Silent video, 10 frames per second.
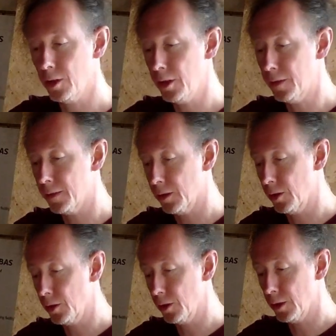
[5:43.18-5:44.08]
So this
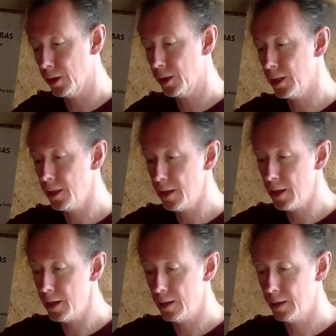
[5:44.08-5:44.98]
should sit in
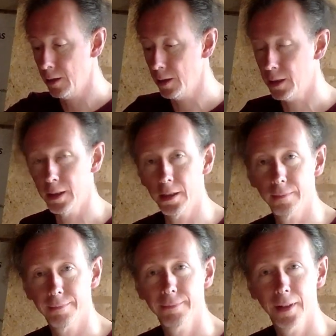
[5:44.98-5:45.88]
there nicely.
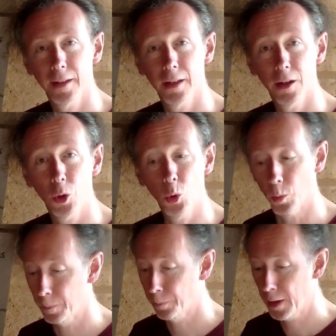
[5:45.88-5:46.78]

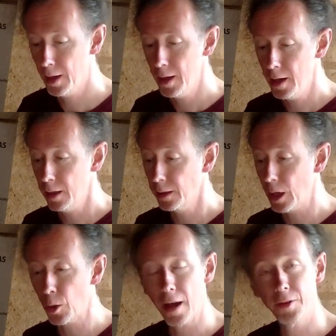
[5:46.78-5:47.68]
Cool.
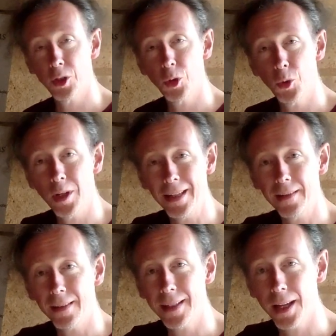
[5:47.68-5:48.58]
Now all I have to do
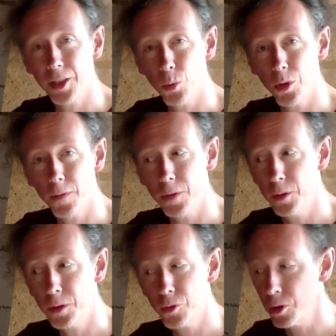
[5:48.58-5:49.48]
is attach it with a
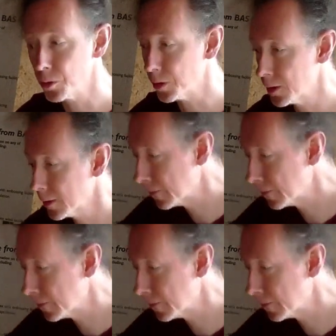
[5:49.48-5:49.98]
few screws.